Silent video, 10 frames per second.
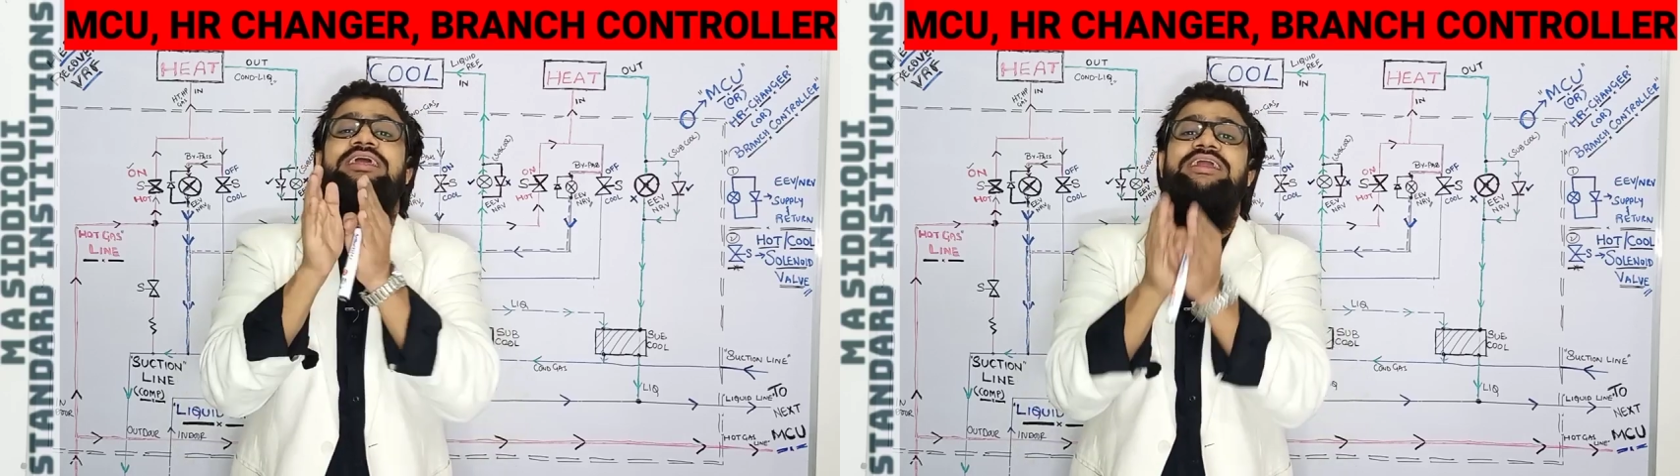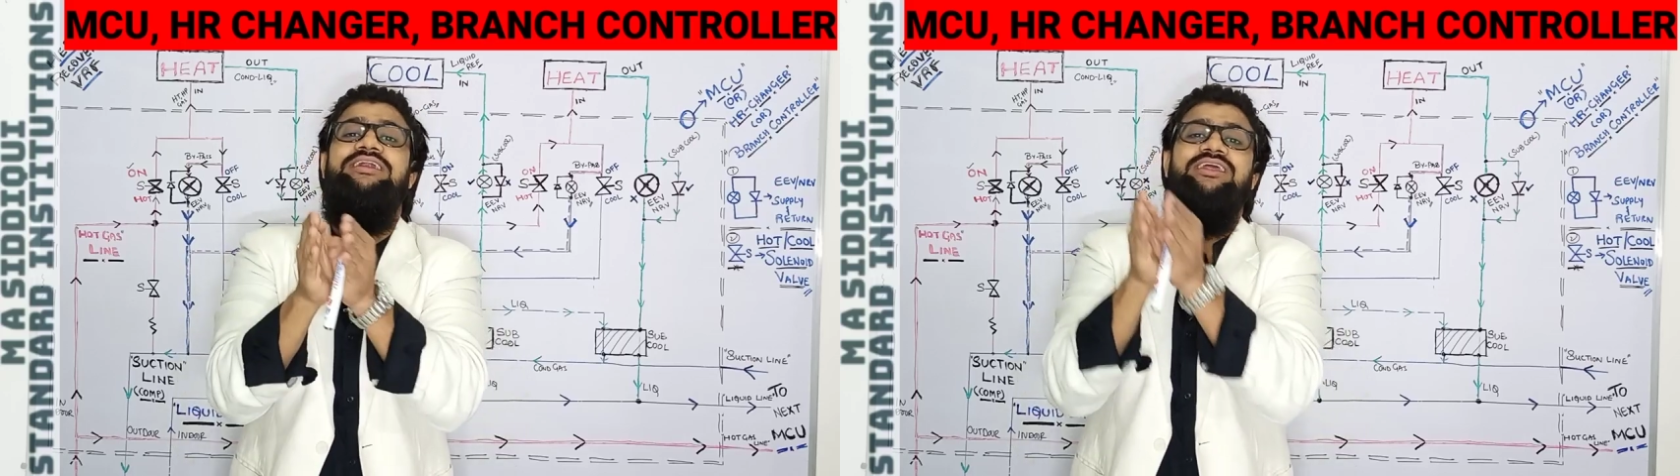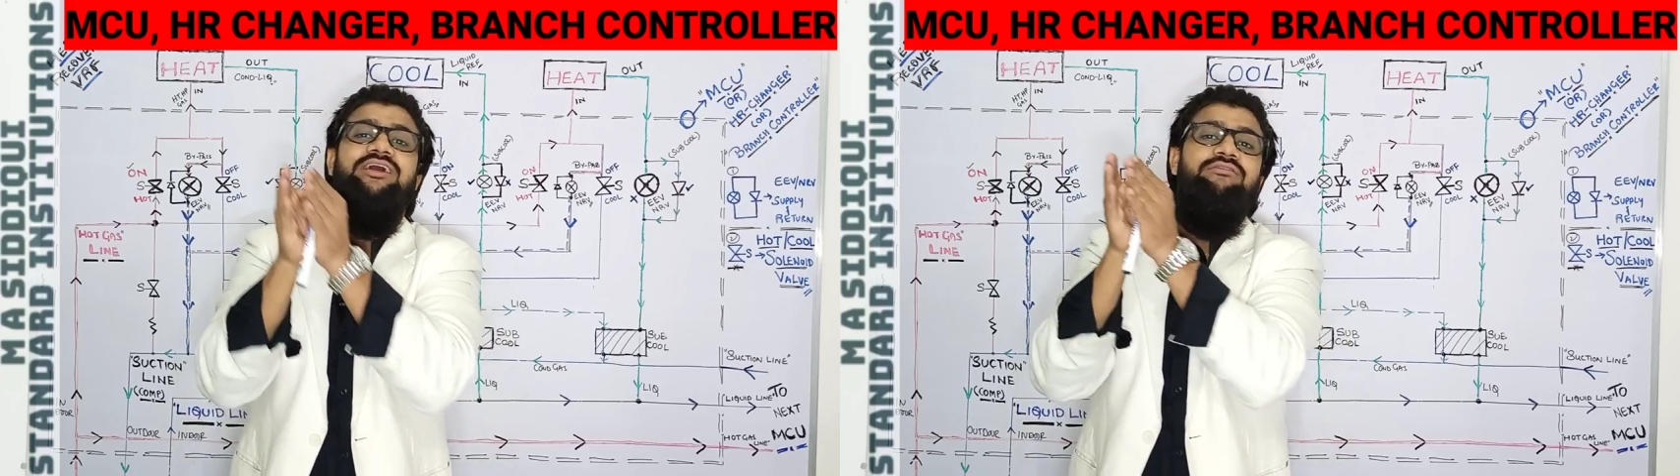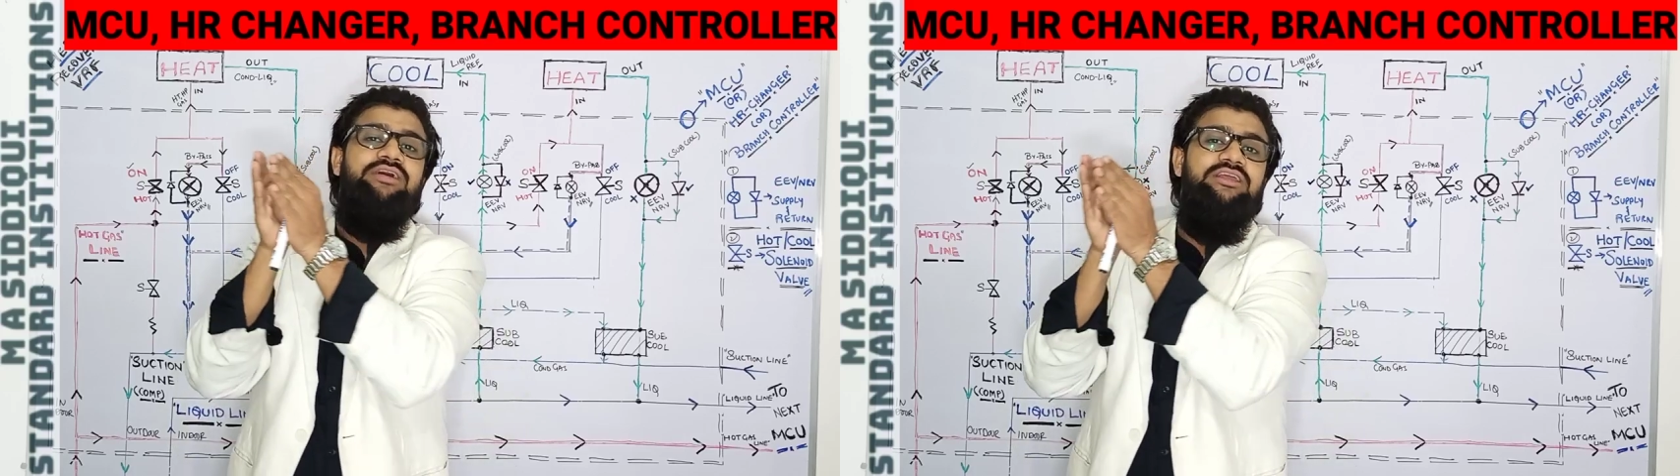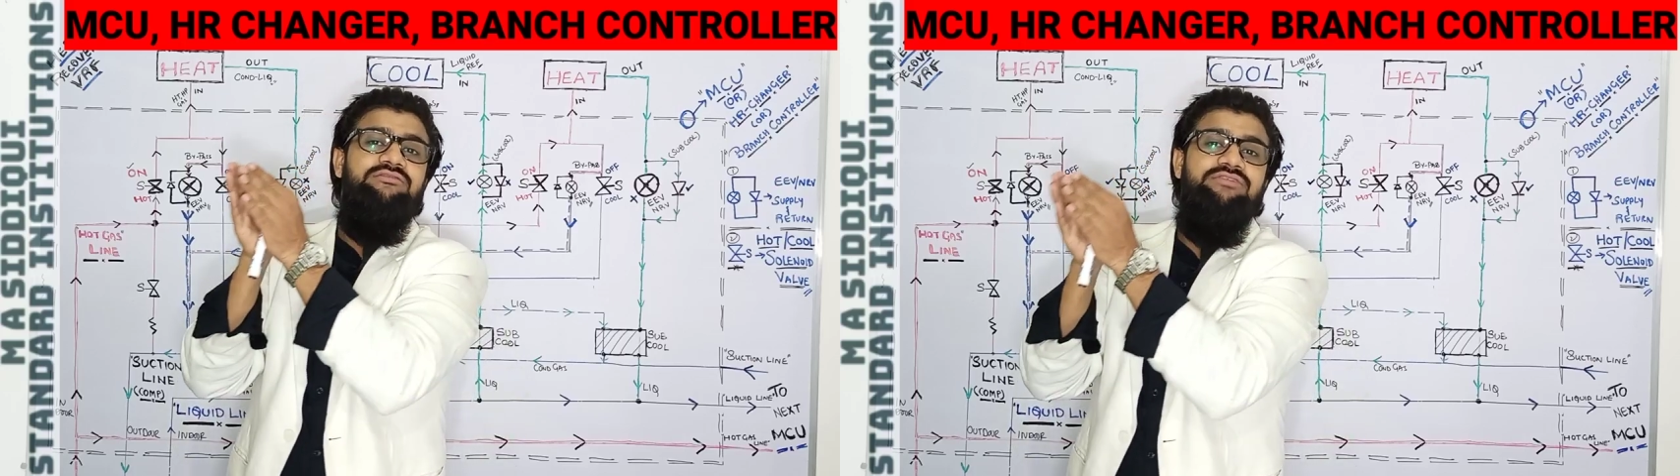heat
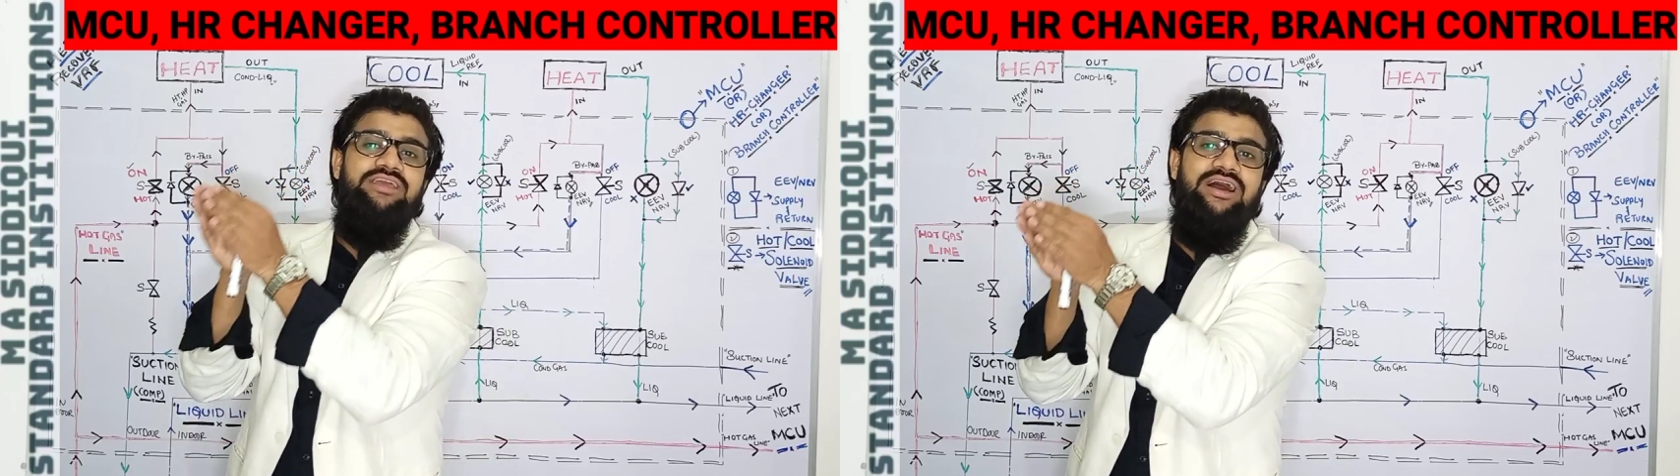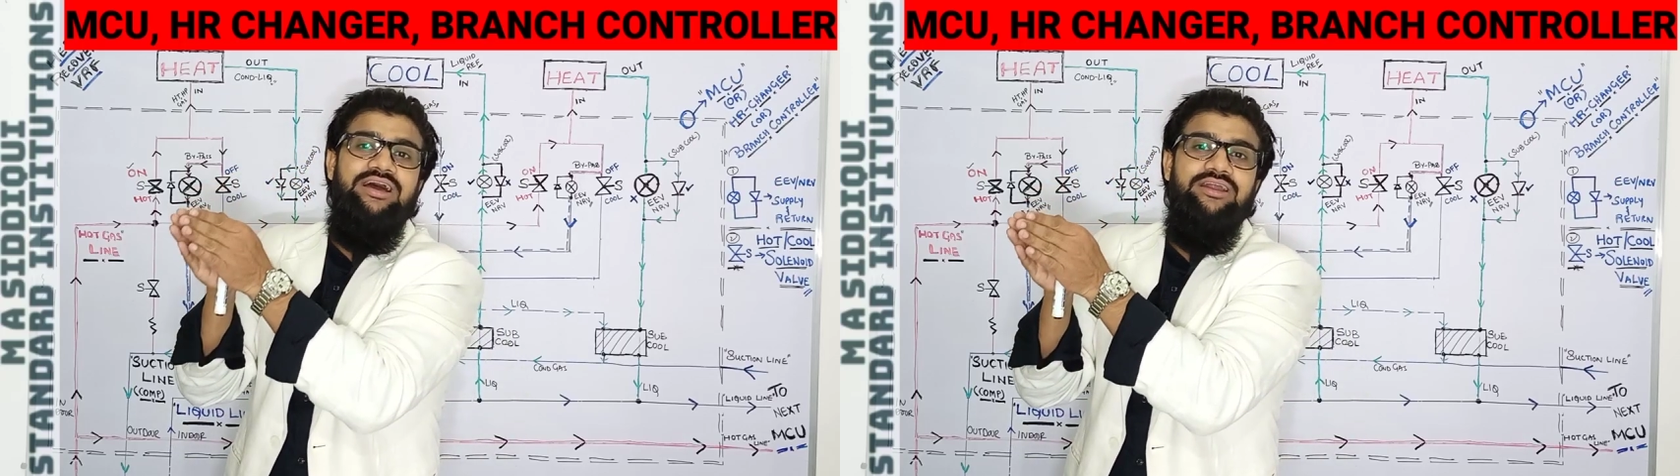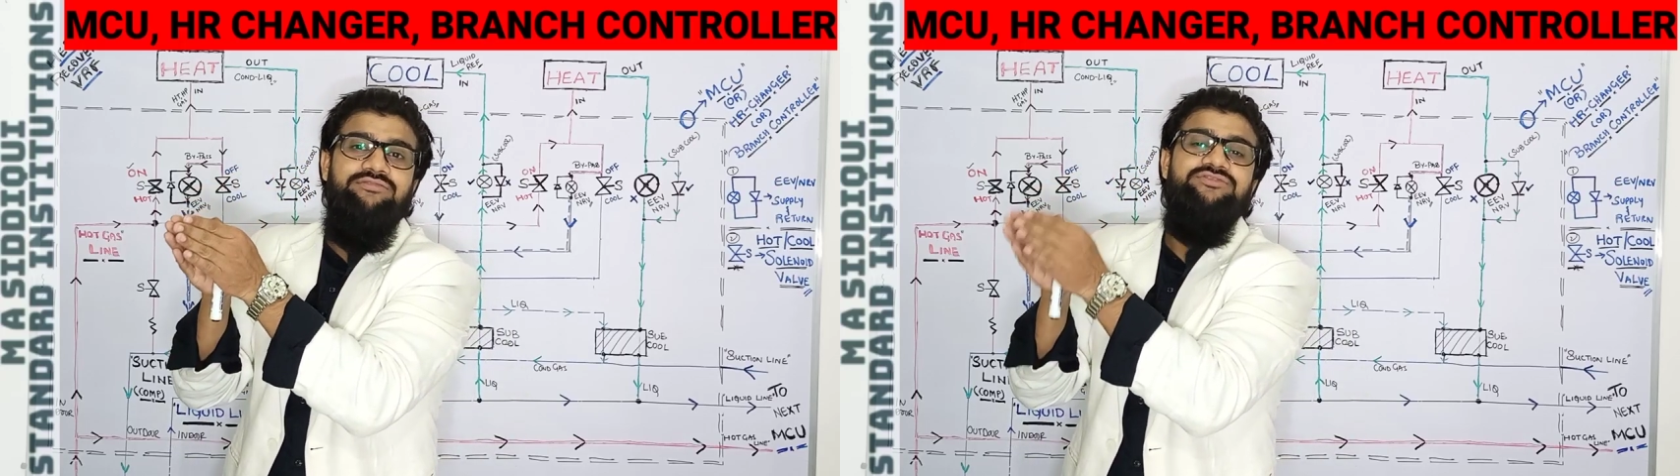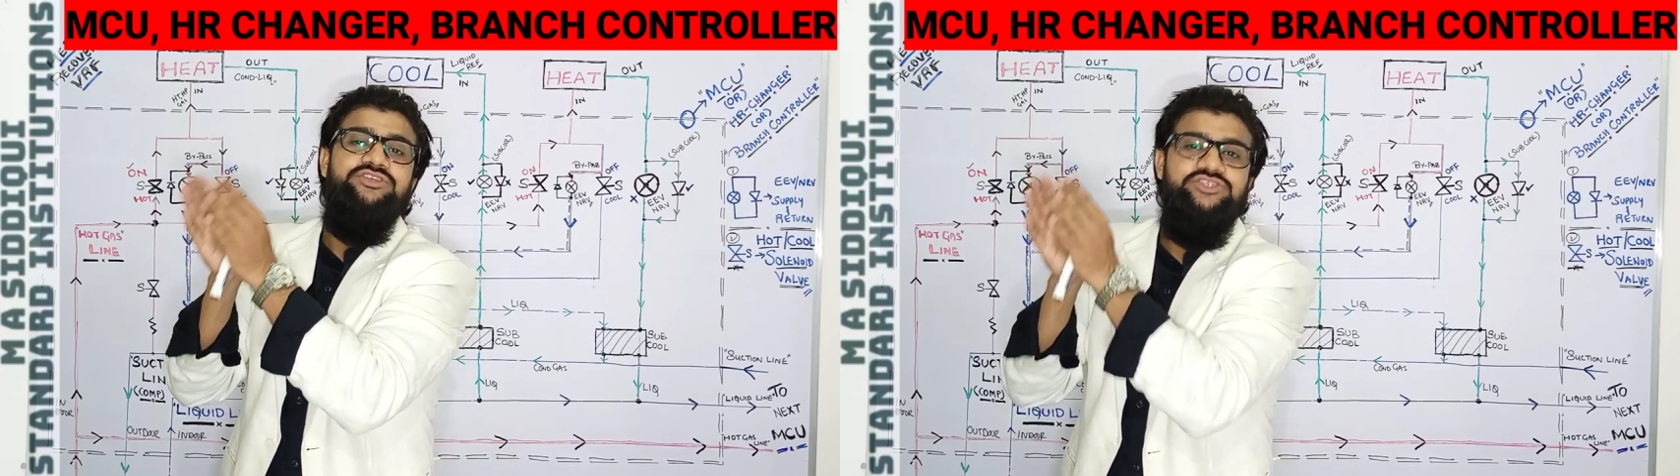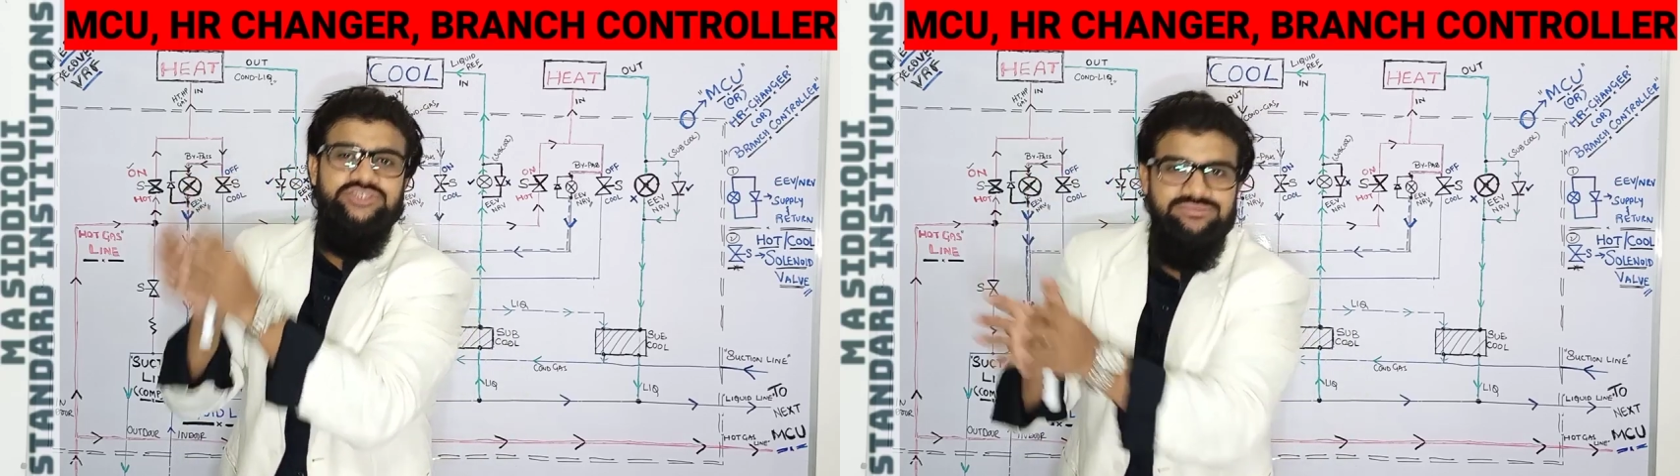recovery VRF
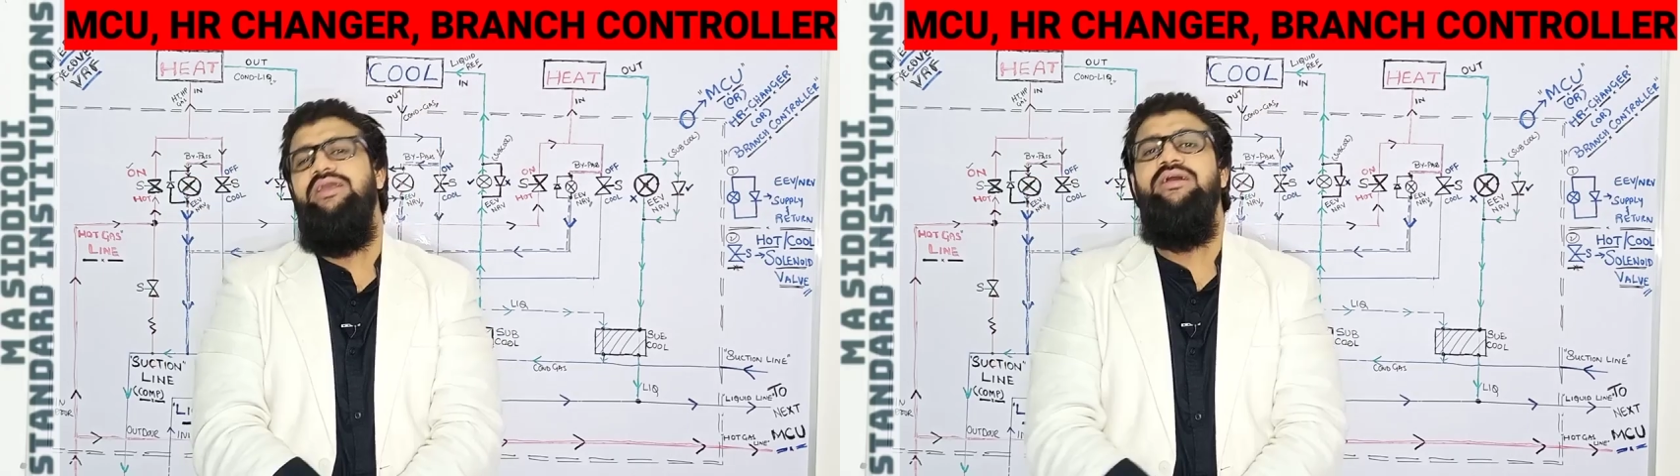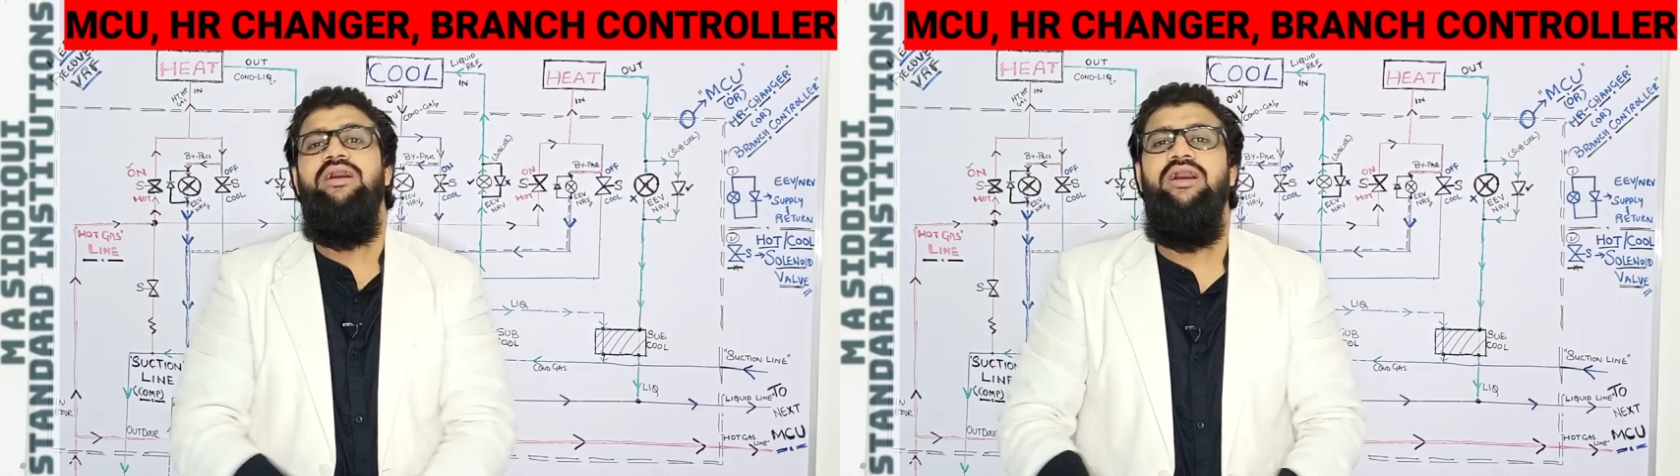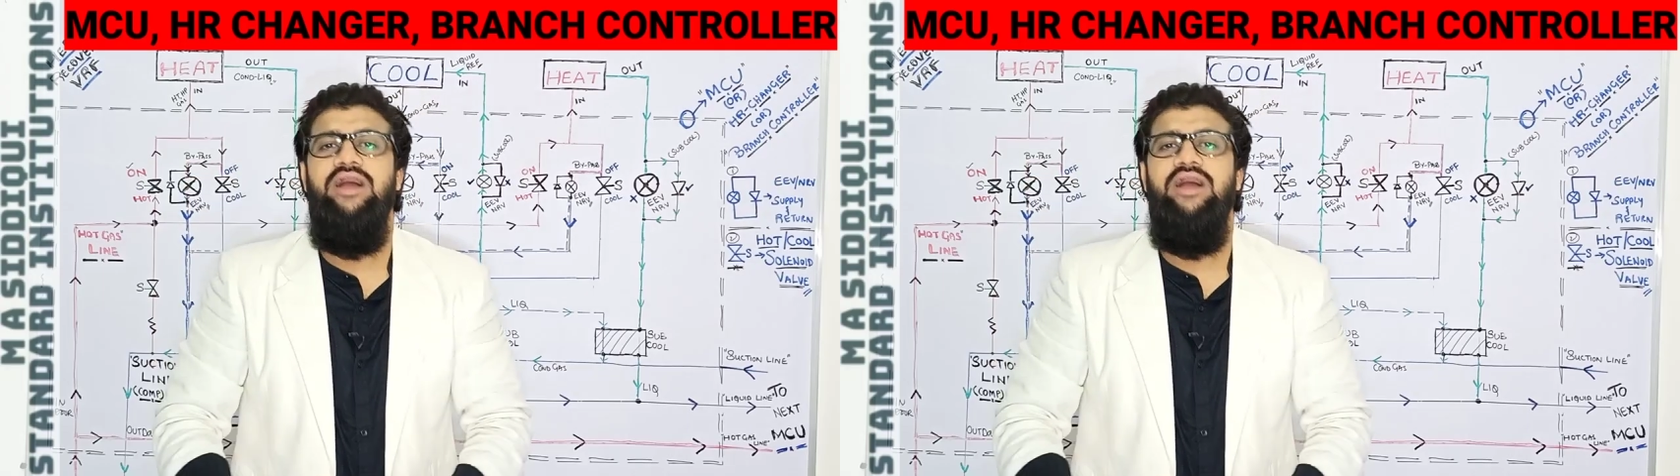systems.